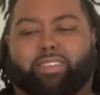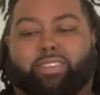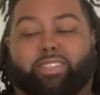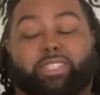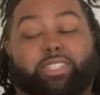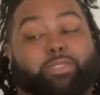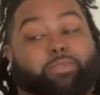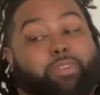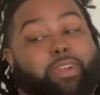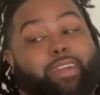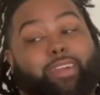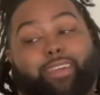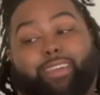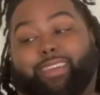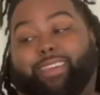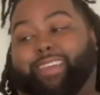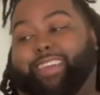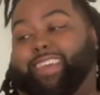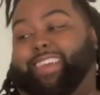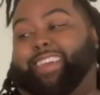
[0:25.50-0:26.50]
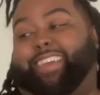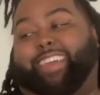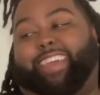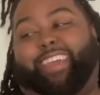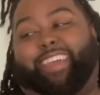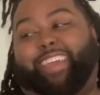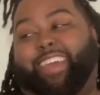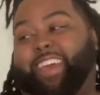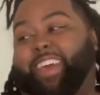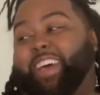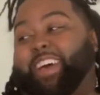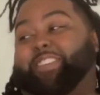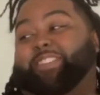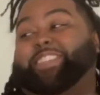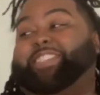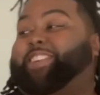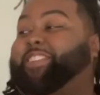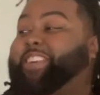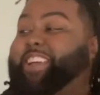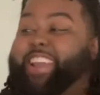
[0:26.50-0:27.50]
It's alright.
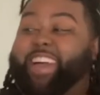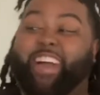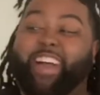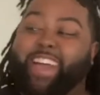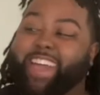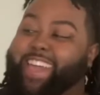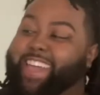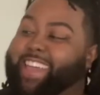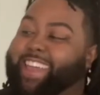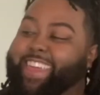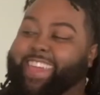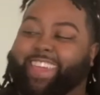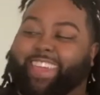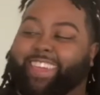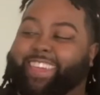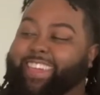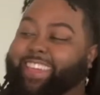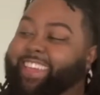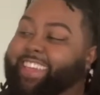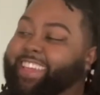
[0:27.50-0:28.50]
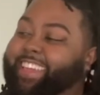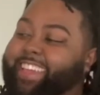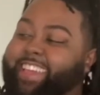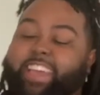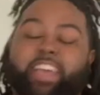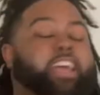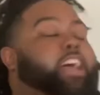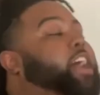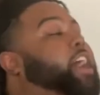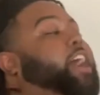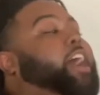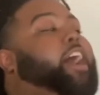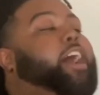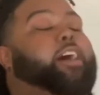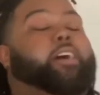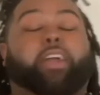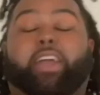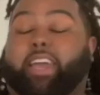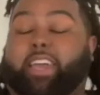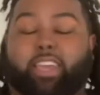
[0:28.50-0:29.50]
What's going on?
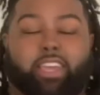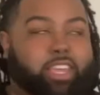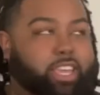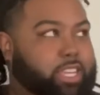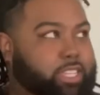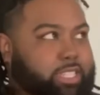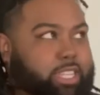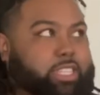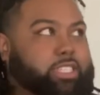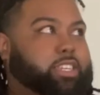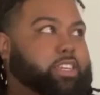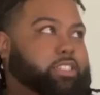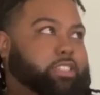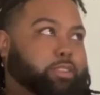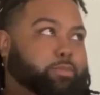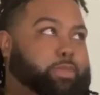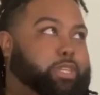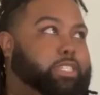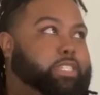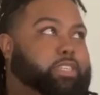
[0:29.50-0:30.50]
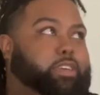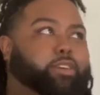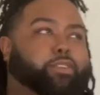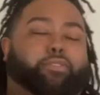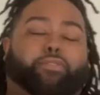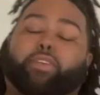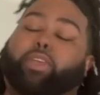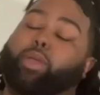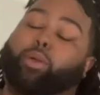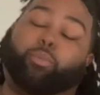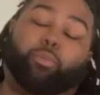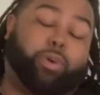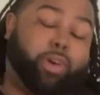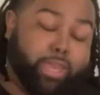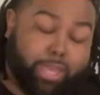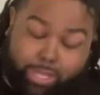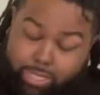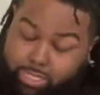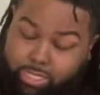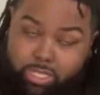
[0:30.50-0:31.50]
Okay, yes, I talk to myself. And
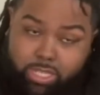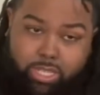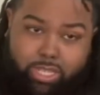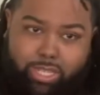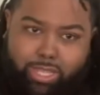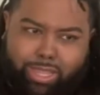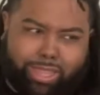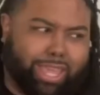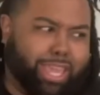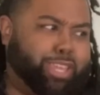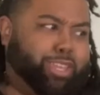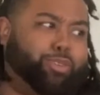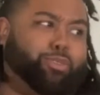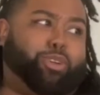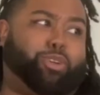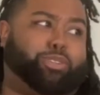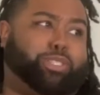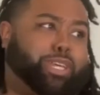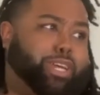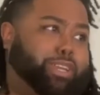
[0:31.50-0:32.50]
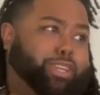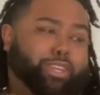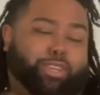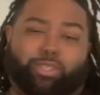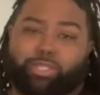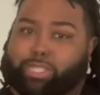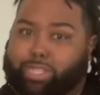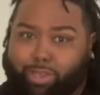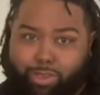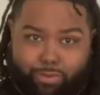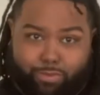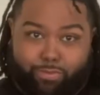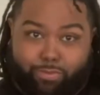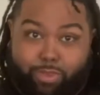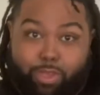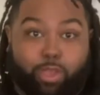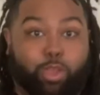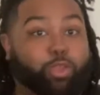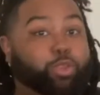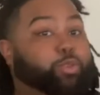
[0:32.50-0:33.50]
what? Like you don't talk to yourself.
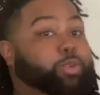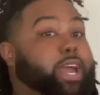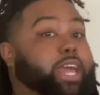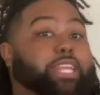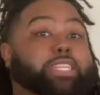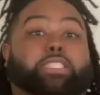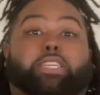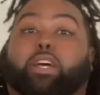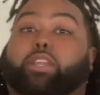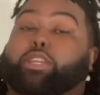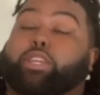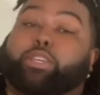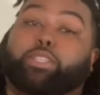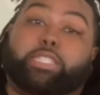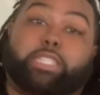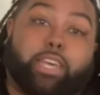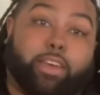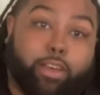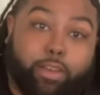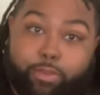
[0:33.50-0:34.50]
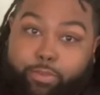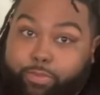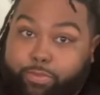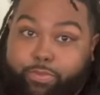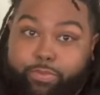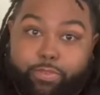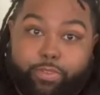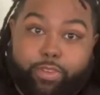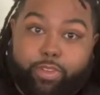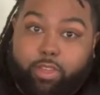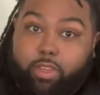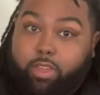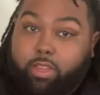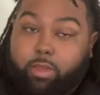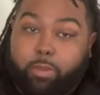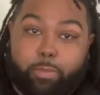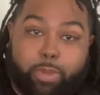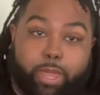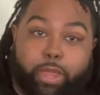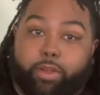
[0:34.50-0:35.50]
You gotta talk to yourself.
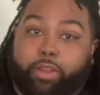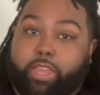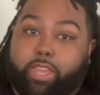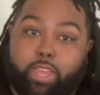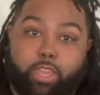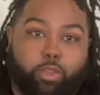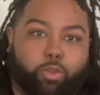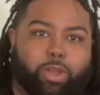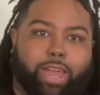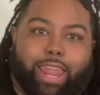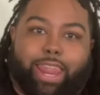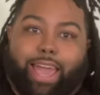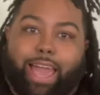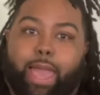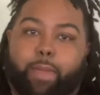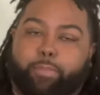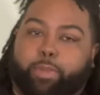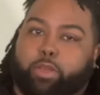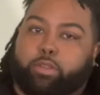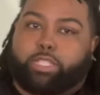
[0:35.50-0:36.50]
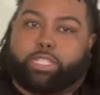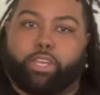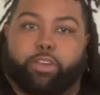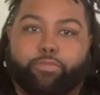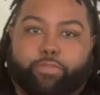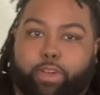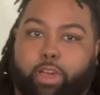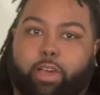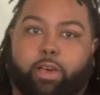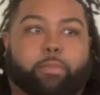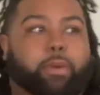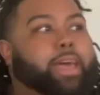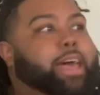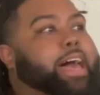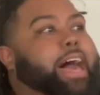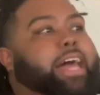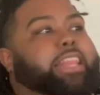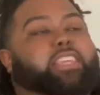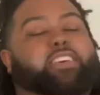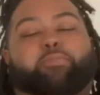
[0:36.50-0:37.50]
Period. You gotta hype yourself up.
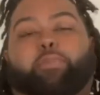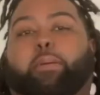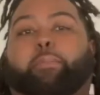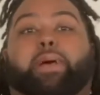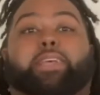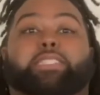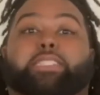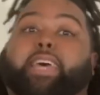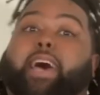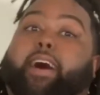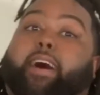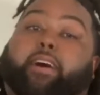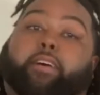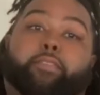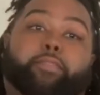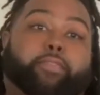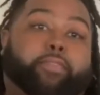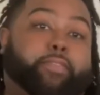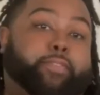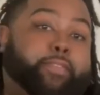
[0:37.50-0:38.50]
I live by myself.